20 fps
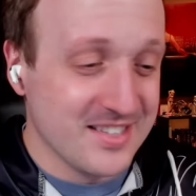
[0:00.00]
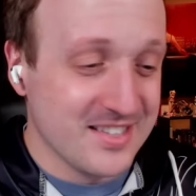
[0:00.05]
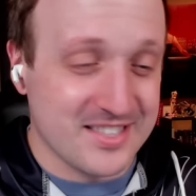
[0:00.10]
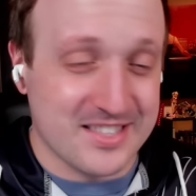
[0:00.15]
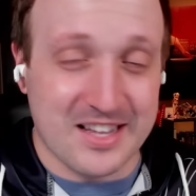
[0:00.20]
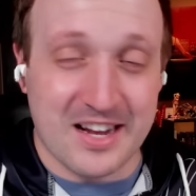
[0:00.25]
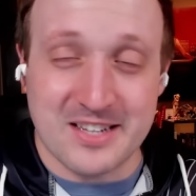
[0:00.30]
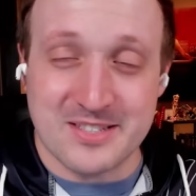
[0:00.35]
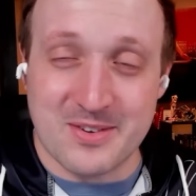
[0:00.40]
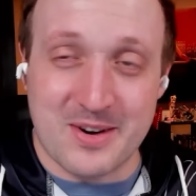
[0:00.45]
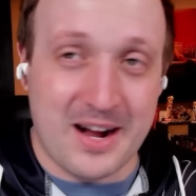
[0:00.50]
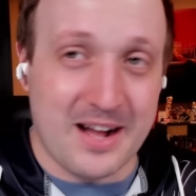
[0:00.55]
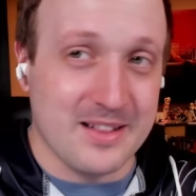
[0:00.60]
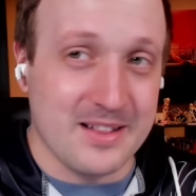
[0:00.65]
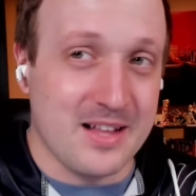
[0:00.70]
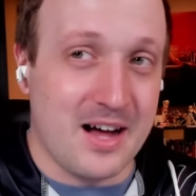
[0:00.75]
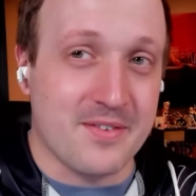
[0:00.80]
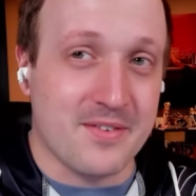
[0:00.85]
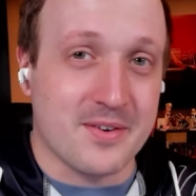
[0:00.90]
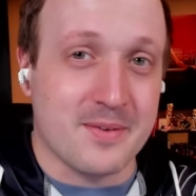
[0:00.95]
so that's why I
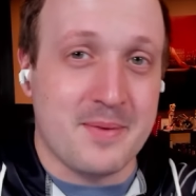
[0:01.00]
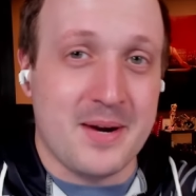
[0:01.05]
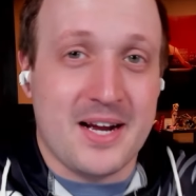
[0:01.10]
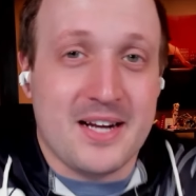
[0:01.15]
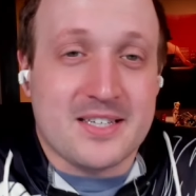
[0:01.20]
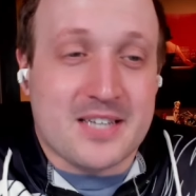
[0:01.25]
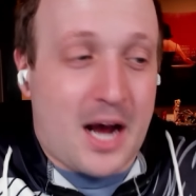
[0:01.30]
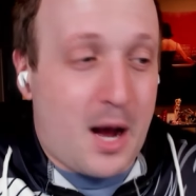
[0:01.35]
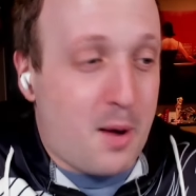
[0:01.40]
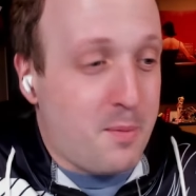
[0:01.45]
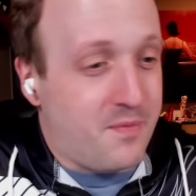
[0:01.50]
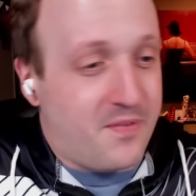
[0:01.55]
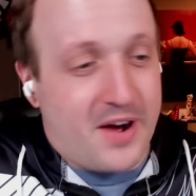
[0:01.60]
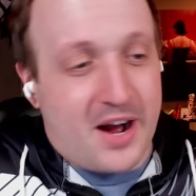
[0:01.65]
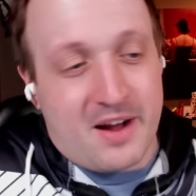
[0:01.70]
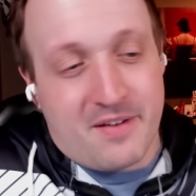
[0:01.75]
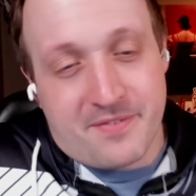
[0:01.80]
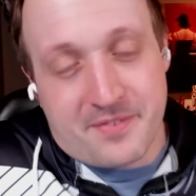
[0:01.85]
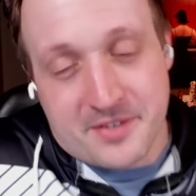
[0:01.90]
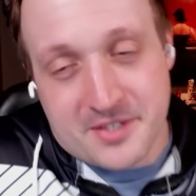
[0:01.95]
love her, man. Top
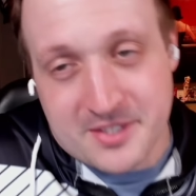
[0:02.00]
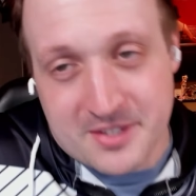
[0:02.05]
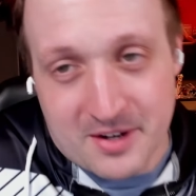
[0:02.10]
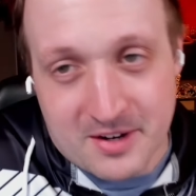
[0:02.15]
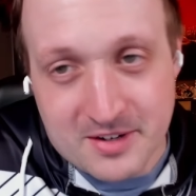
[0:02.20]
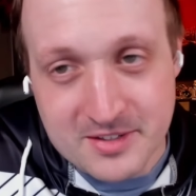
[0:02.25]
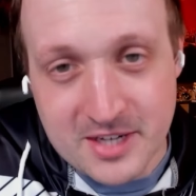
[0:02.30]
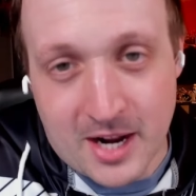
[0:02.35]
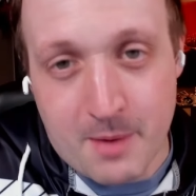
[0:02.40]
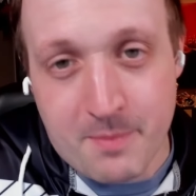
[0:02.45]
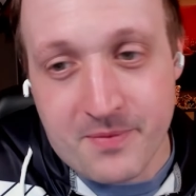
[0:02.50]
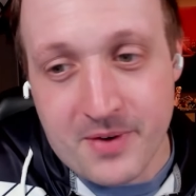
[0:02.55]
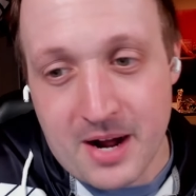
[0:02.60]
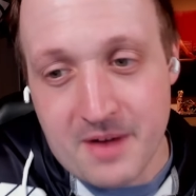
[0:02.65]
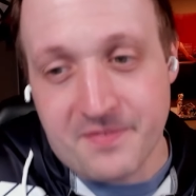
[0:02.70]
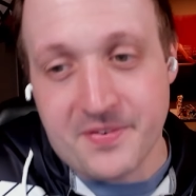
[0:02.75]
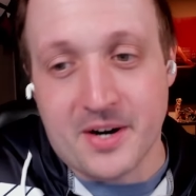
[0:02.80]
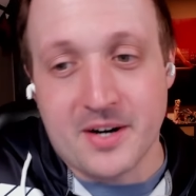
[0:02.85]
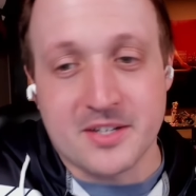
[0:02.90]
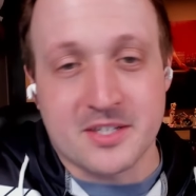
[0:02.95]
five for sure. Top
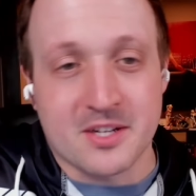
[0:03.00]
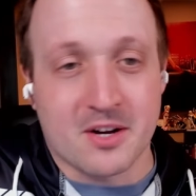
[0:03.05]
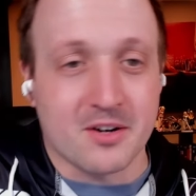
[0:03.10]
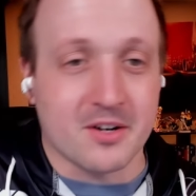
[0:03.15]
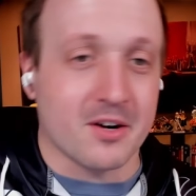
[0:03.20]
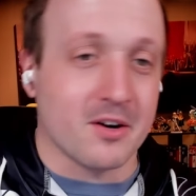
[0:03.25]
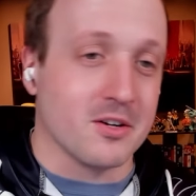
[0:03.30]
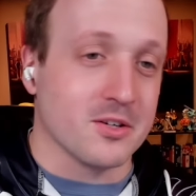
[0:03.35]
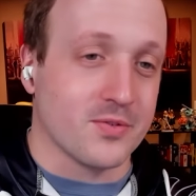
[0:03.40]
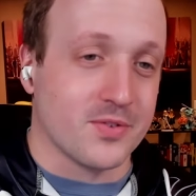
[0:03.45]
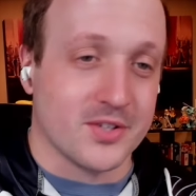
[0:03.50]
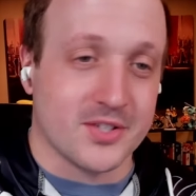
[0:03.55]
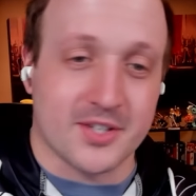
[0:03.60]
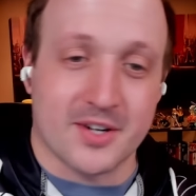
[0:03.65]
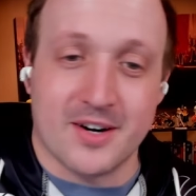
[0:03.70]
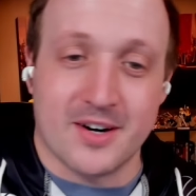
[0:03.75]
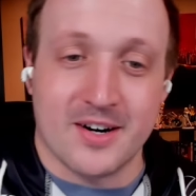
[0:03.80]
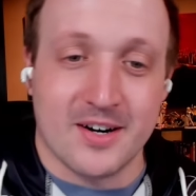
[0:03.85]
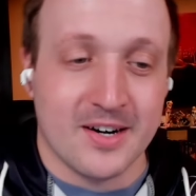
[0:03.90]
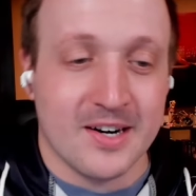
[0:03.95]
five fairy tail girls for
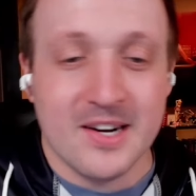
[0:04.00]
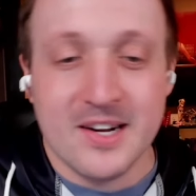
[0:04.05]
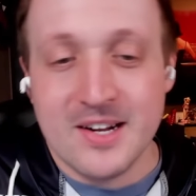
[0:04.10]
sure.